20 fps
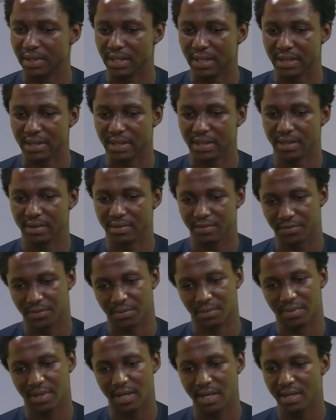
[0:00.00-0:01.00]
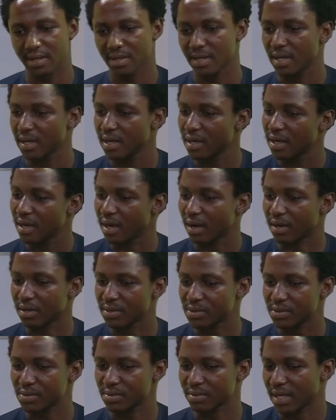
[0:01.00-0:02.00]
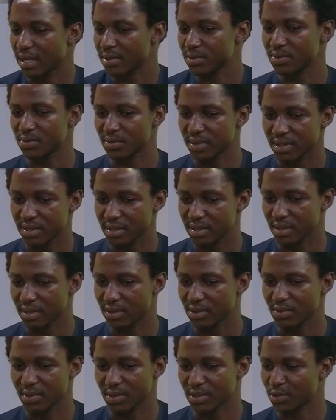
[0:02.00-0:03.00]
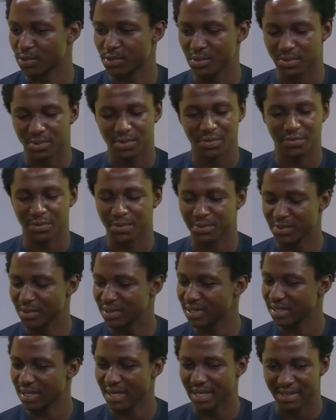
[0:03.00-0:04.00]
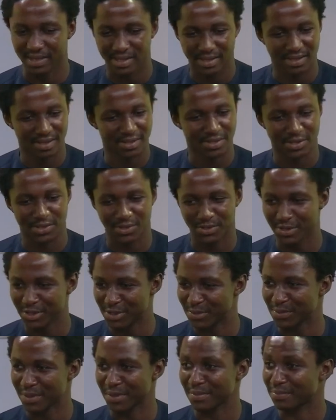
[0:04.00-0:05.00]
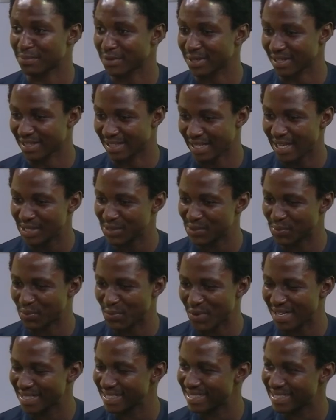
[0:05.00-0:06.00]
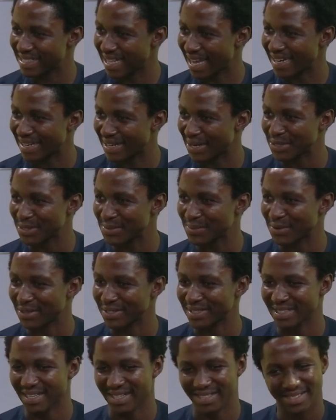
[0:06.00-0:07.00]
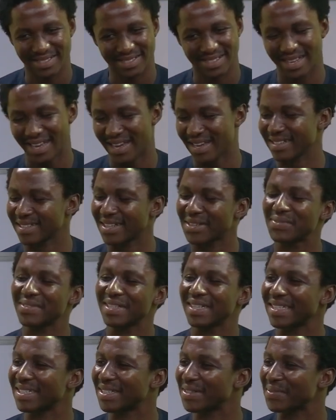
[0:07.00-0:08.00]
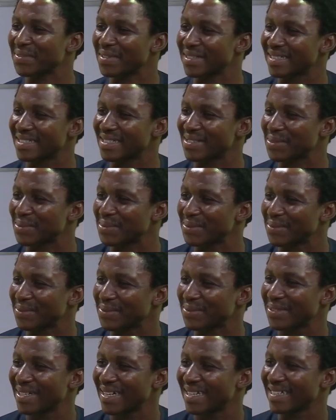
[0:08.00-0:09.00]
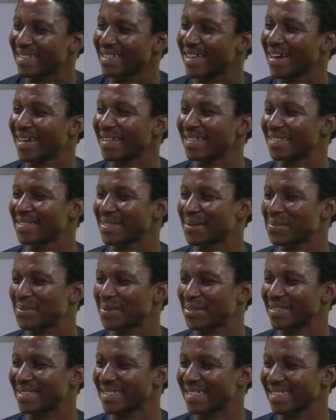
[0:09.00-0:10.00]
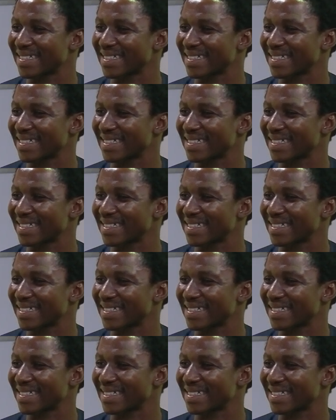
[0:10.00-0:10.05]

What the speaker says: And then from there. Also, that was 2022. So from 2019, it has just been. But that one standout project, I definitely give it to the Halita project.